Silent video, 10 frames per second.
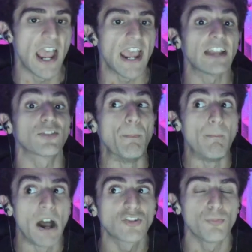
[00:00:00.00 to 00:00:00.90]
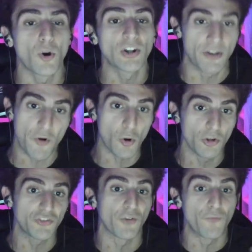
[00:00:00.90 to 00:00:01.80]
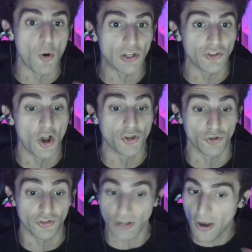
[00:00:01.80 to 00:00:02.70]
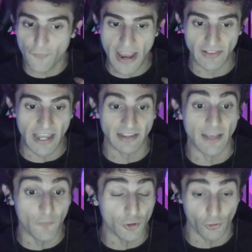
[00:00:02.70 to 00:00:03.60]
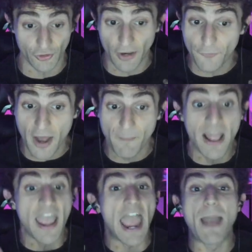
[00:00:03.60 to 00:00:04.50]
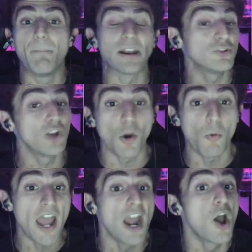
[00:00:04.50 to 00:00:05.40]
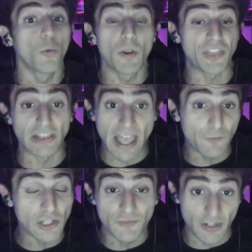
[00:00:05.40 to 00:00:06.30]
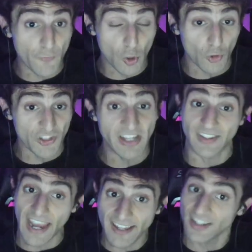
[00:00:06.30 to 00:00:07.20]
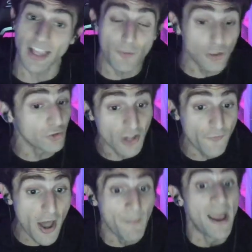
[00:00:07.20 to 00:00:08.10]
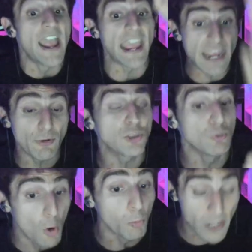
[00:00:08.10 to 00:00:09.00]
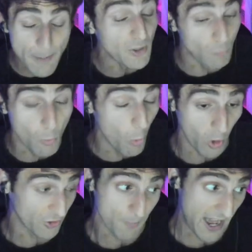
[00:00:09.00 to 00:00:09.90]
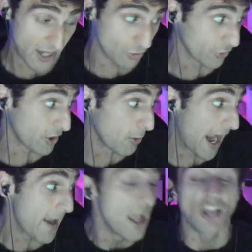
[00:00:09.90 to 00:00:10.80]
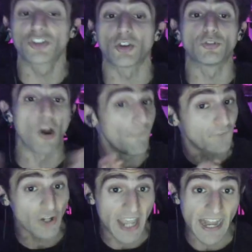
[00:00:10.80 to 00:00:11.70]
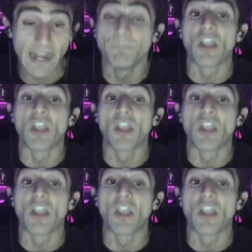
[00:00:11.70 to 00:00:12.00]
It's much more difficult to focus on yourself and like level yourself up. And but you know what? With the level of difficulty it takes to level yourself up, it, you will reap the rewards, my angels, okay? So don't forget it.